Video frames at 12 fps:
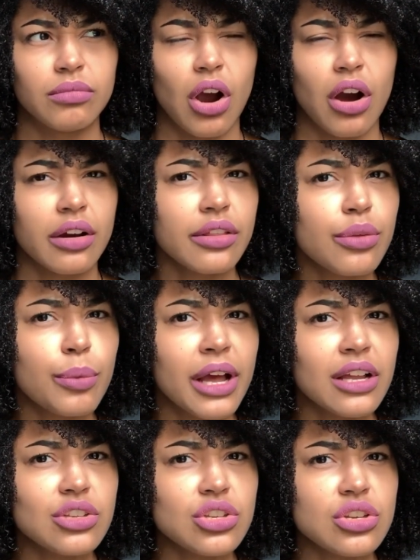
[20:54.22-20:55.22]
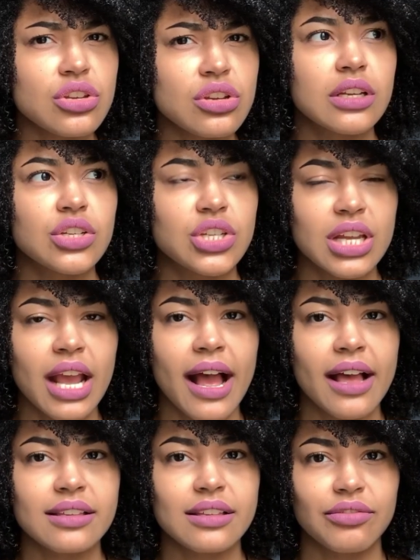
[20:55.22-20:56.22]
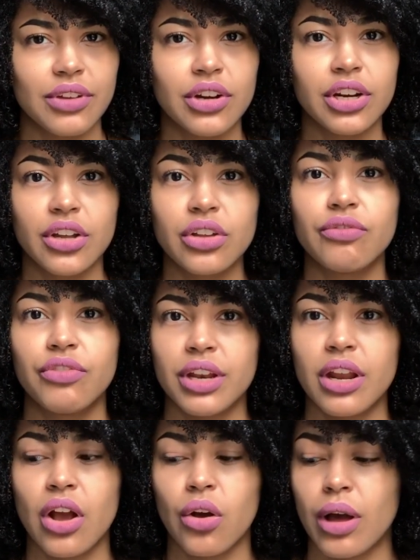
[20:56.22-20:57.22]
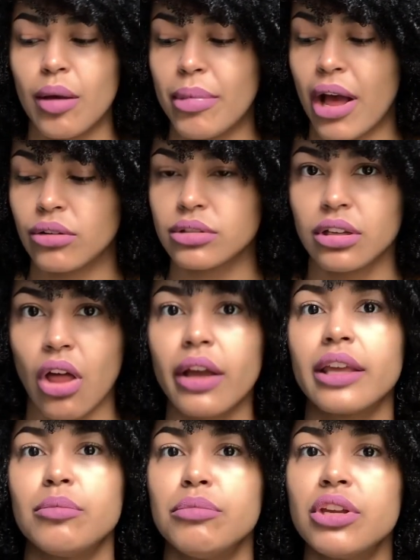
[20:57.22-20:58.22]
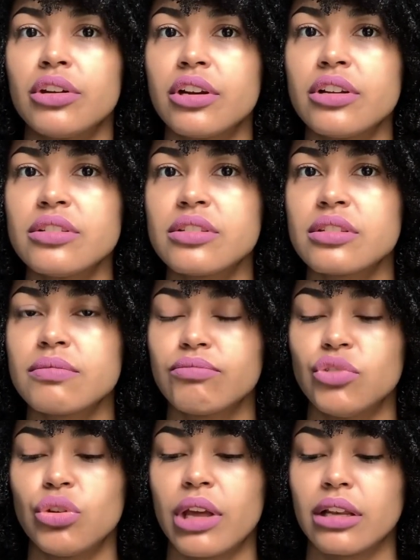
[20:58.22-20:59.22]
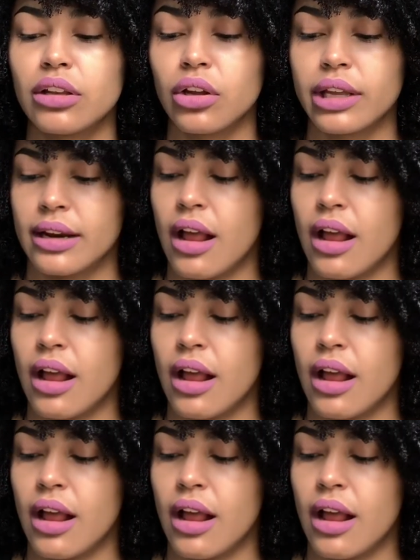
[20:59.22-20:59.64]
Hearth Witch, she has a very good video about locking mirrors. You can look it